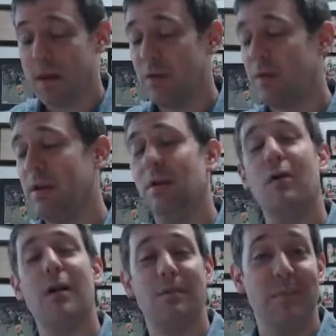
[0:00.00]
Okay, we know
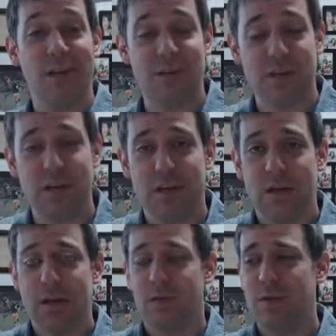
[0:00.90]
our mission.
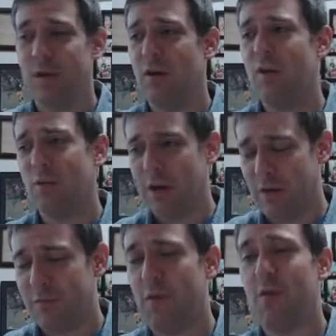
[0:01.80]
We know what we're
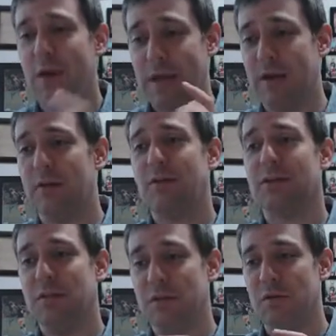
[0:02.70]
here for. We're here
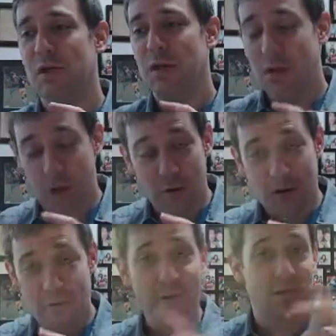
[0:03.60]
to know
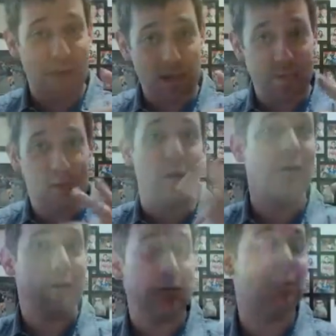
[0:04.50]
Him, to make Him
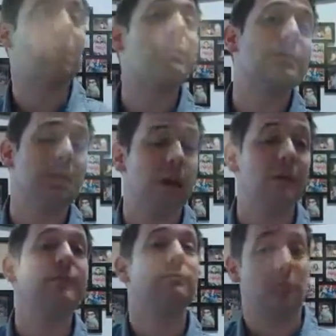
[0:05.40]
known, and to share His
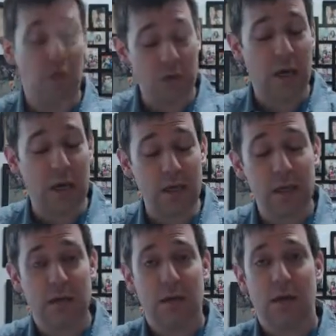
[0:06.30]
love. Okay,
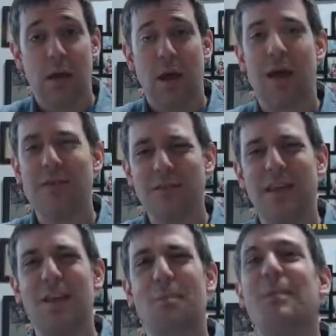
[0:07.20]
how does
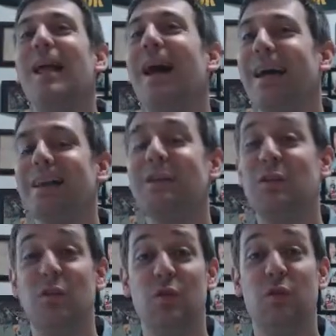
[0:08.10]
that apply
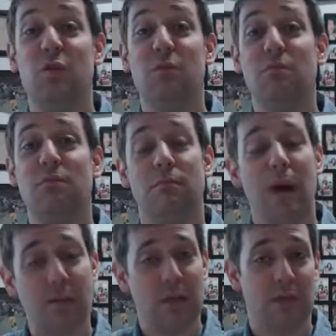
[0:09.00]
to
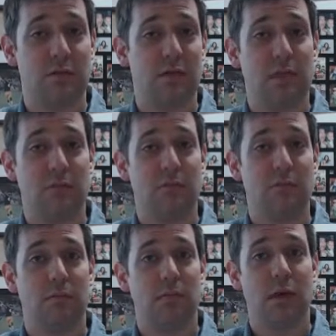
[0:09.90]
my ministry?
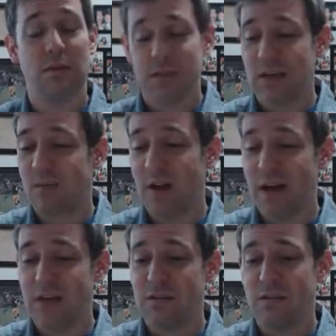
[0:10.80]
How does that
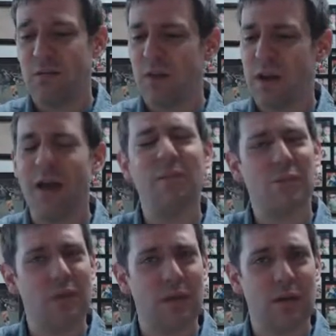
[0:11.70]
apply to what I'm
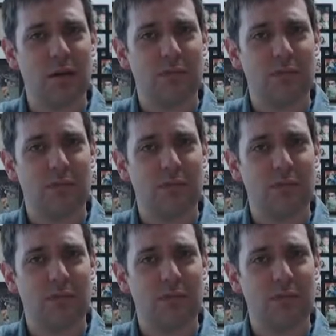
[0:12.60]
doing here?